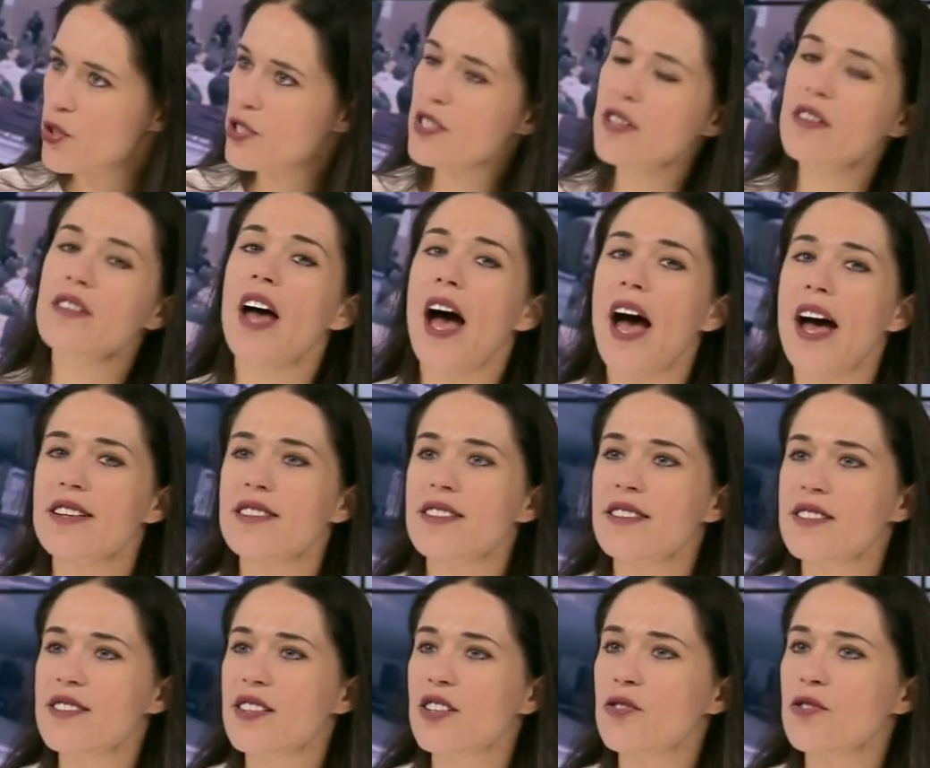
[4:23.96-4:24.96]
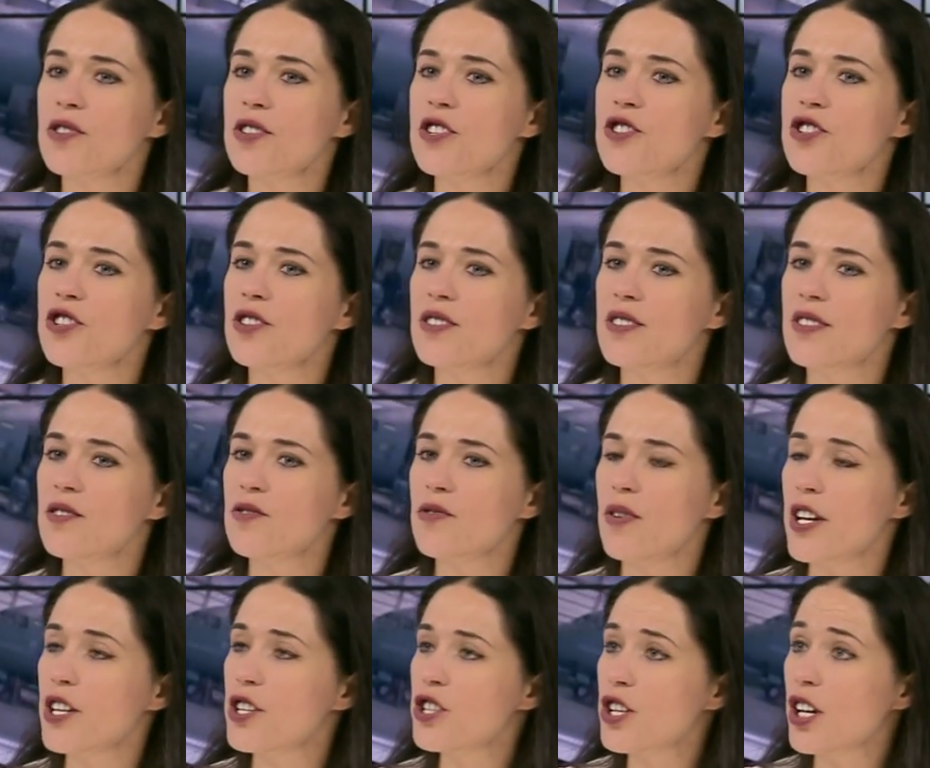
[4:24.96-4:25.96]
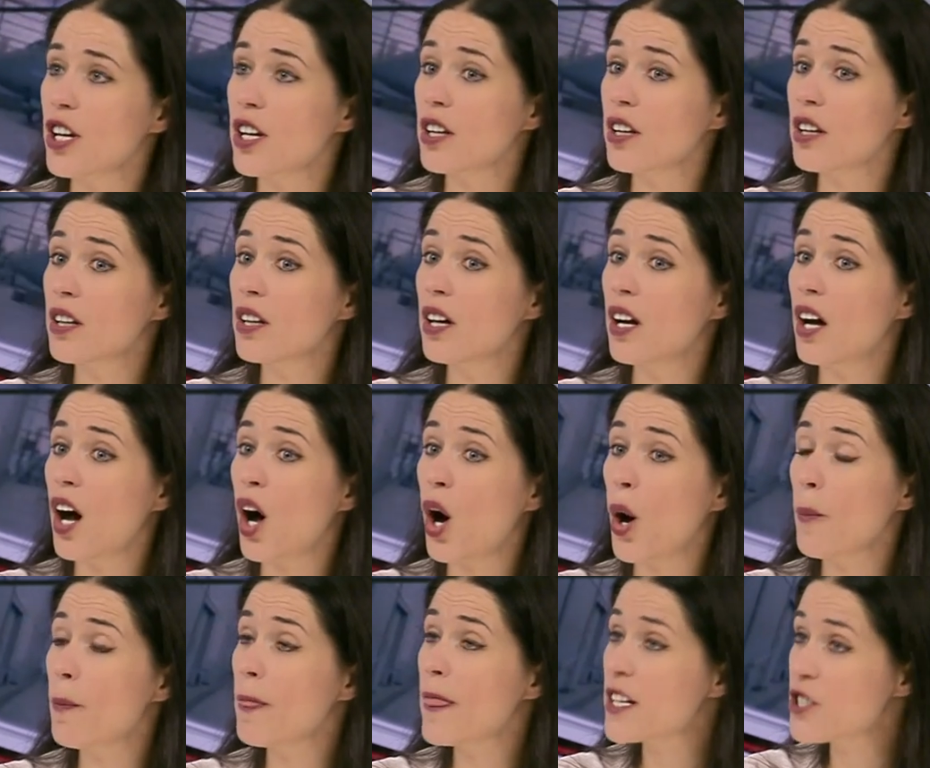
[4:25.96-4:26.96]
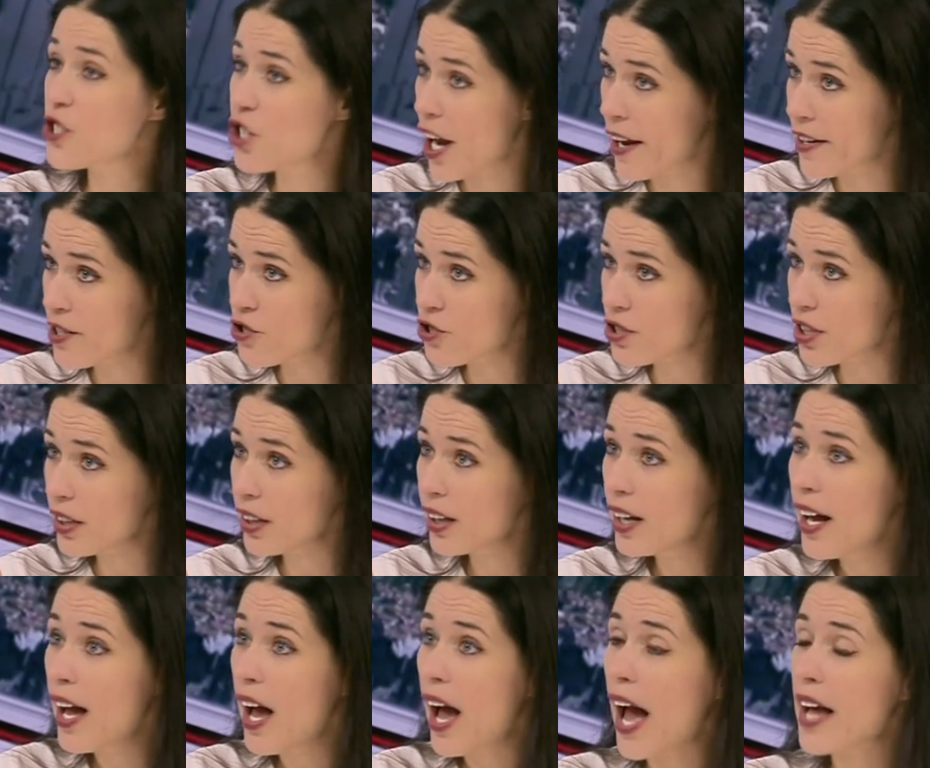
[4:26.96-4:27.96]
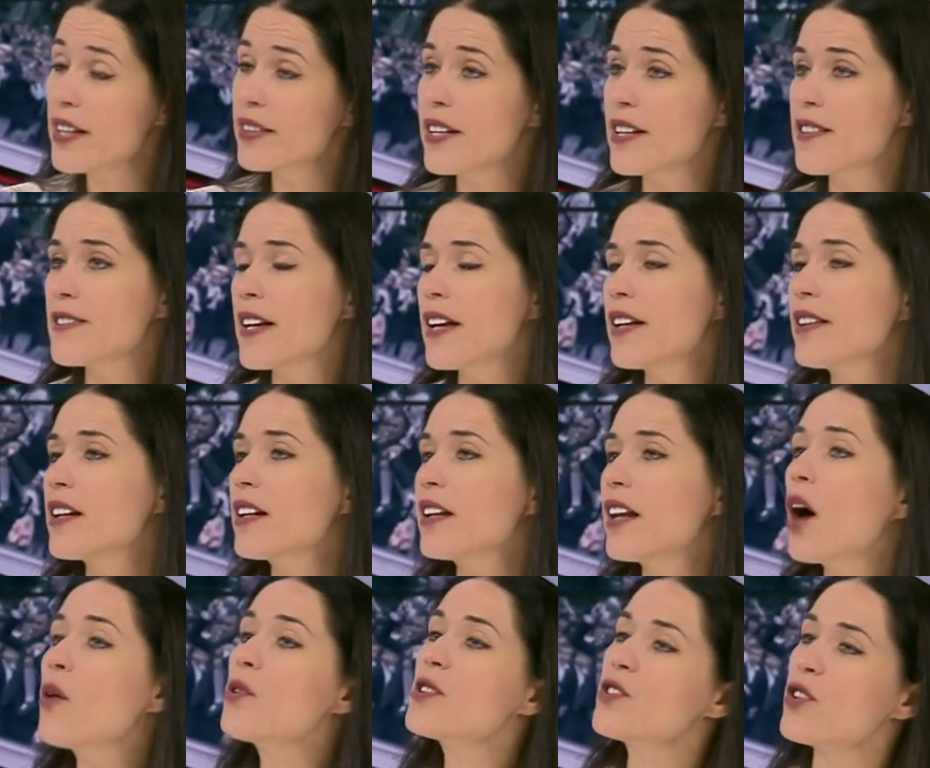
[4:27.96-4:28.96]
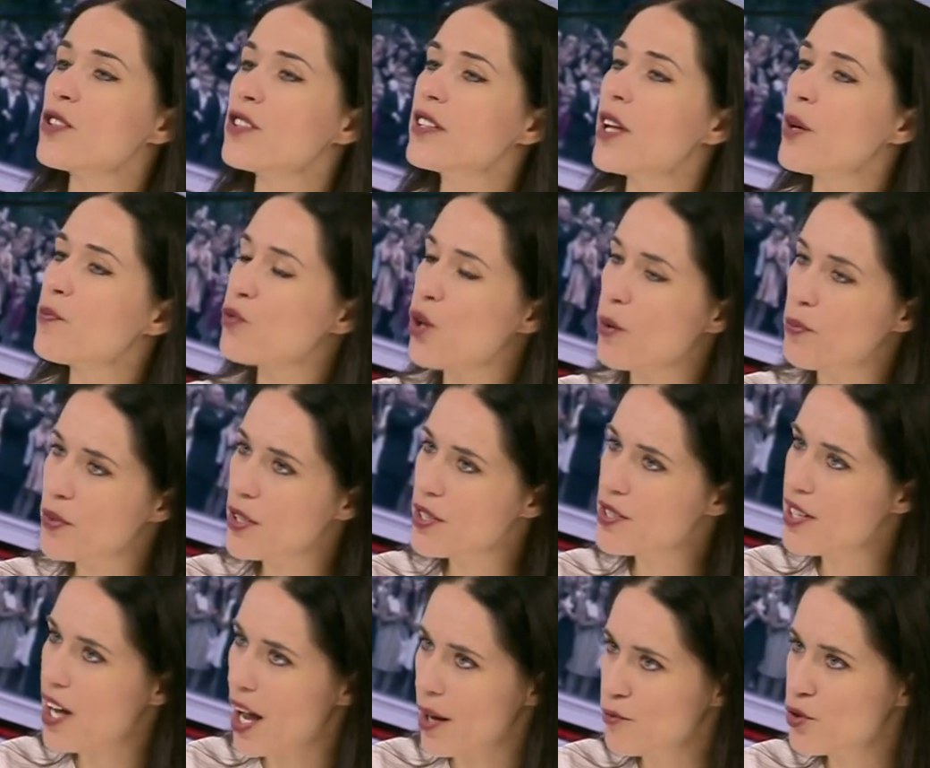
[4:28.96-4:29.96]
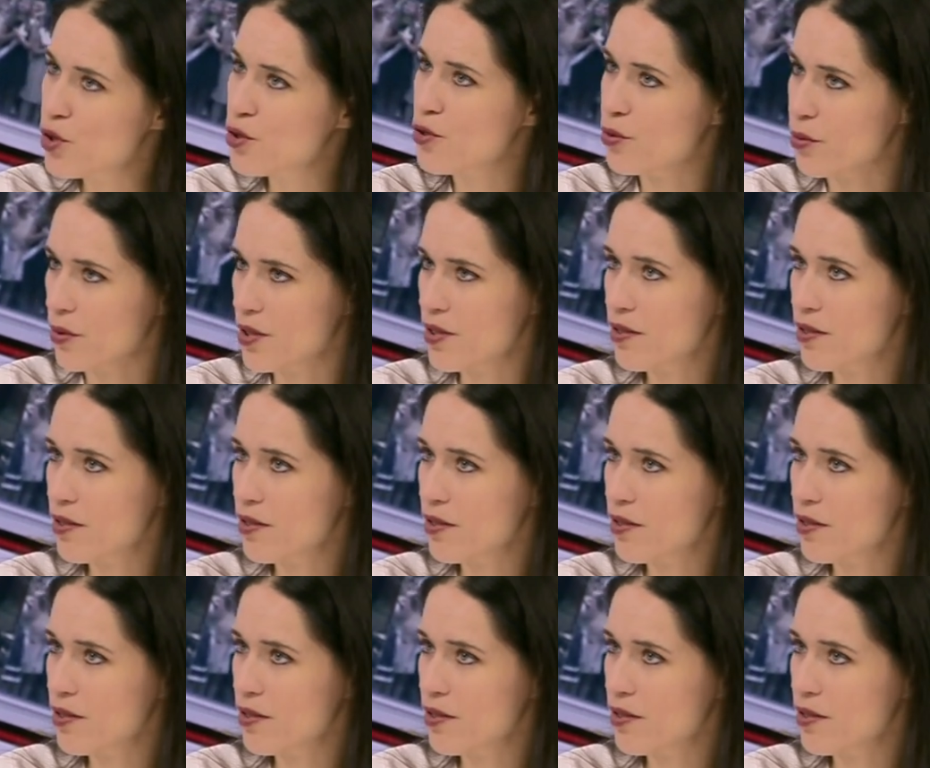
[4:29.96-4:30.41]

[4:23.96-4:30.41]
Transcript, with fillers: was that the security ch situation uh, um, changed, and they think that now is not the appropriate time to do it.